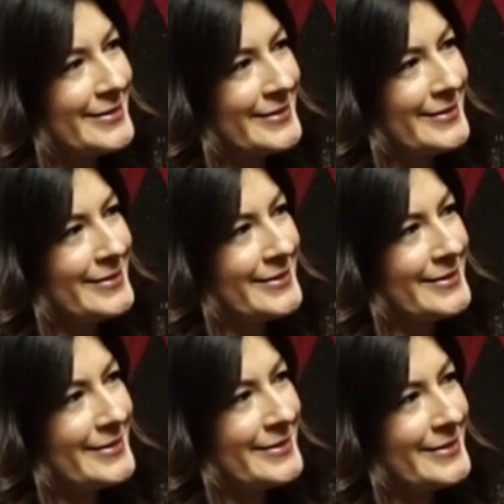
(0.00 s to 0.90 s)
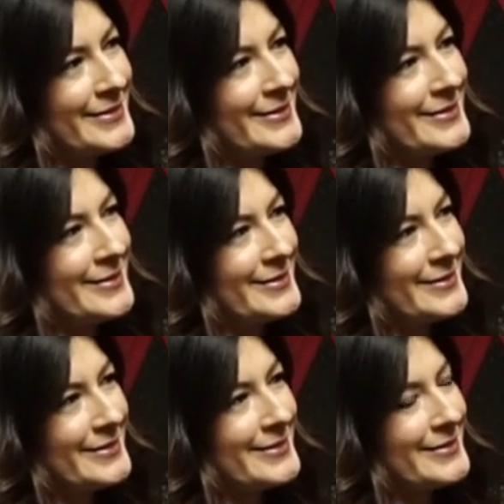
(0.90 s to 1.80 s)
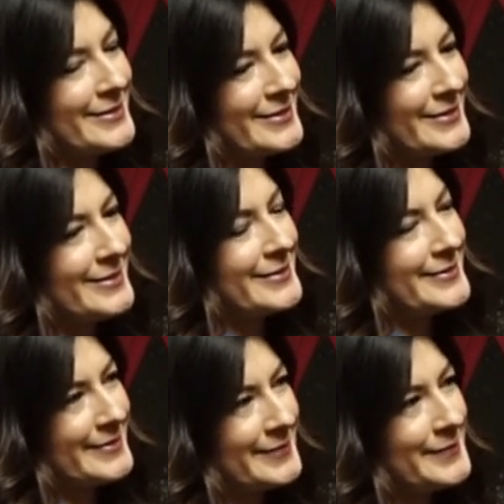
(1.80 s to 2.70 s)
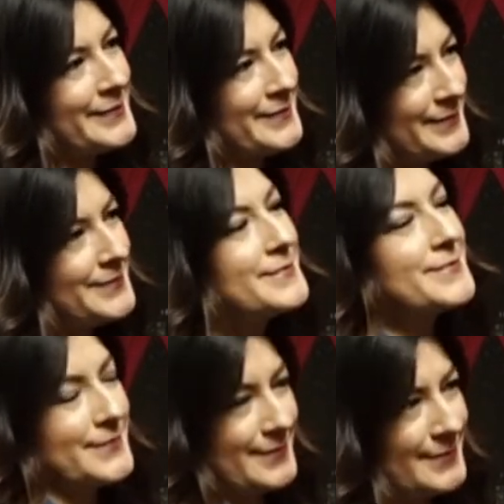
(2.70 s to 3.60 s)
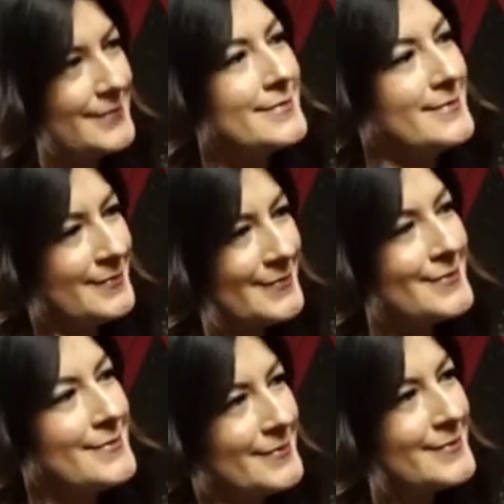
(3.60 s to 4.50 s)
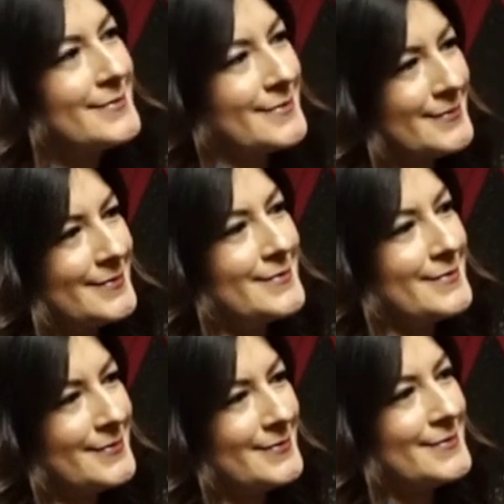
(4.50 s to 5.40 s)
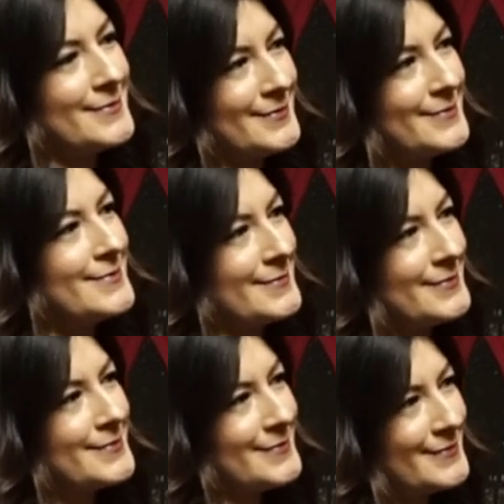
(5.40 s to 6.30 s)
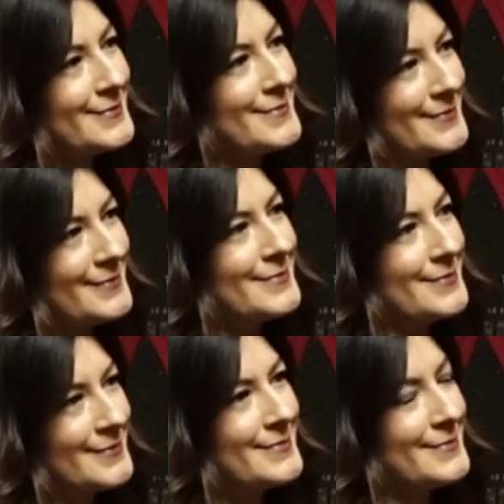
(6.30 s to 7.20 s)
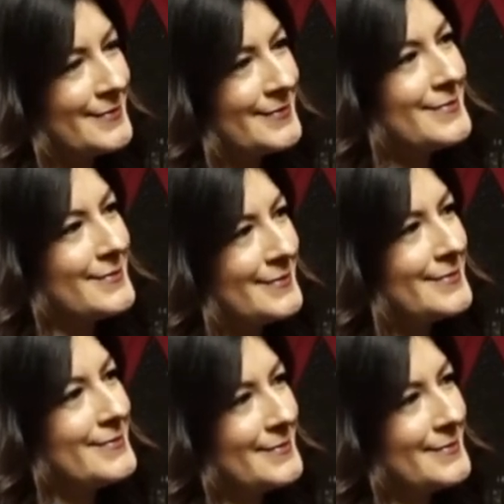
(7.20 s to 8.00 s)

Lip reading: The person shown says nothing.